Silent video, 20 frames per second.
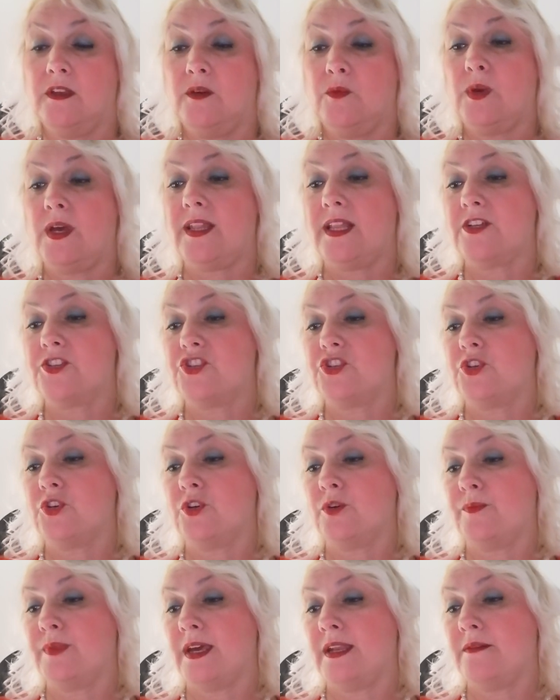Well, I'll shut
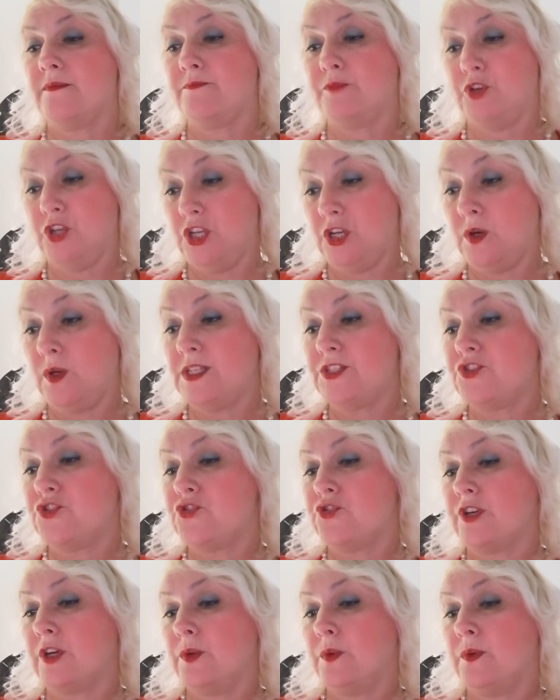up then, but you know it's
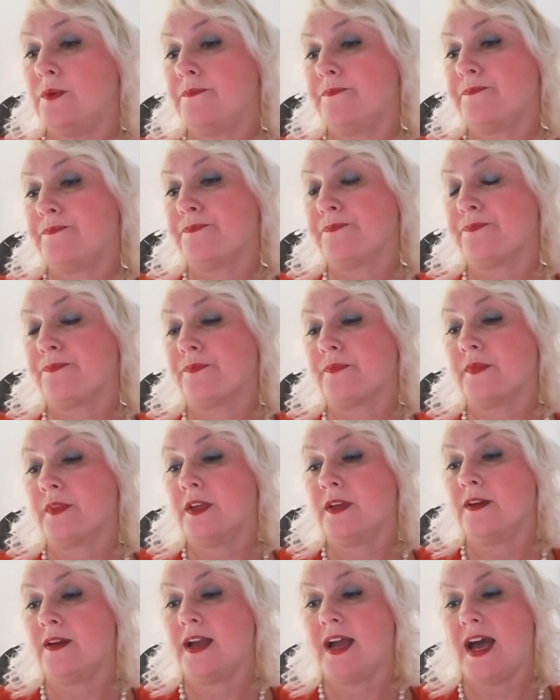true.
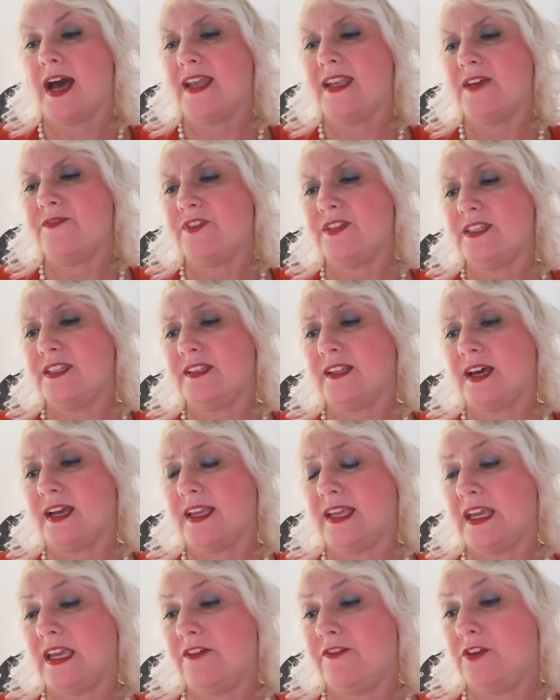I never did
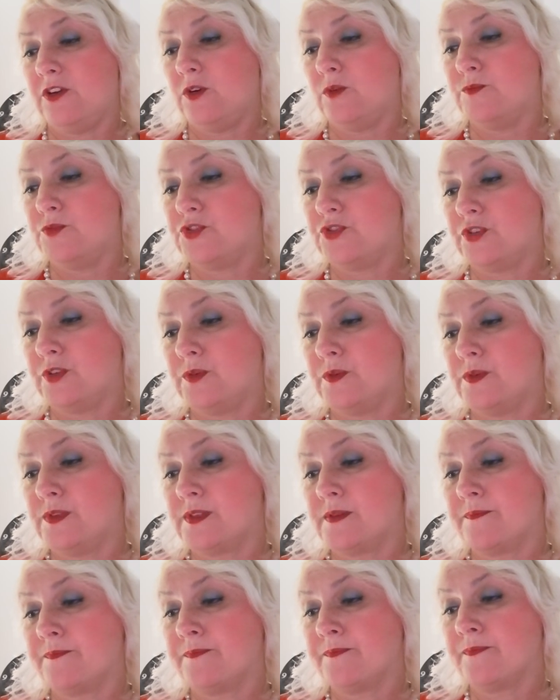like hearing home
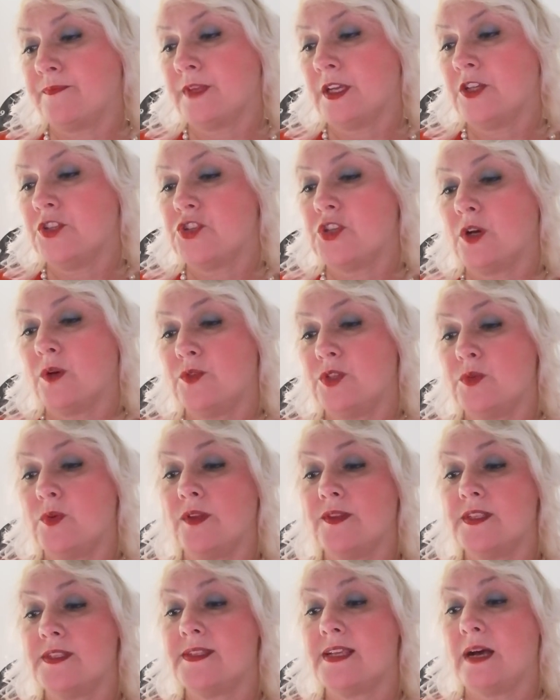truths. So, do you
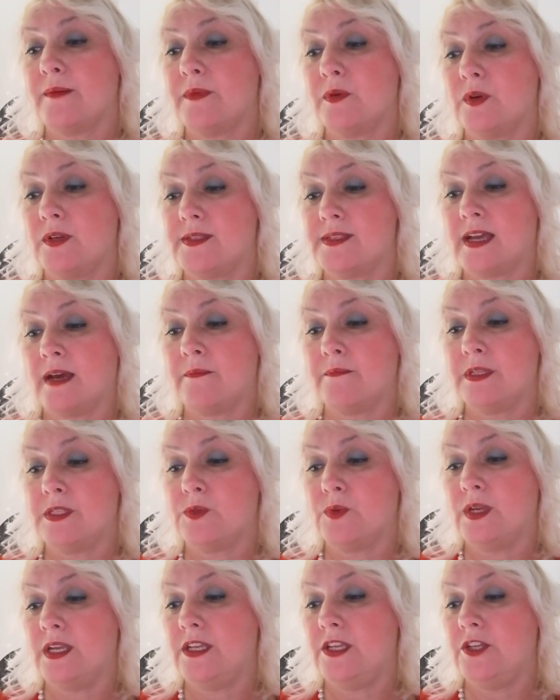want to tell me what's happened
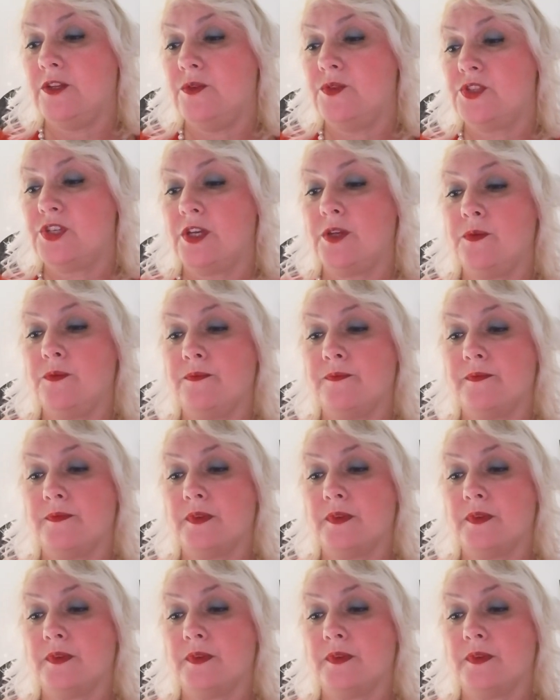between you two?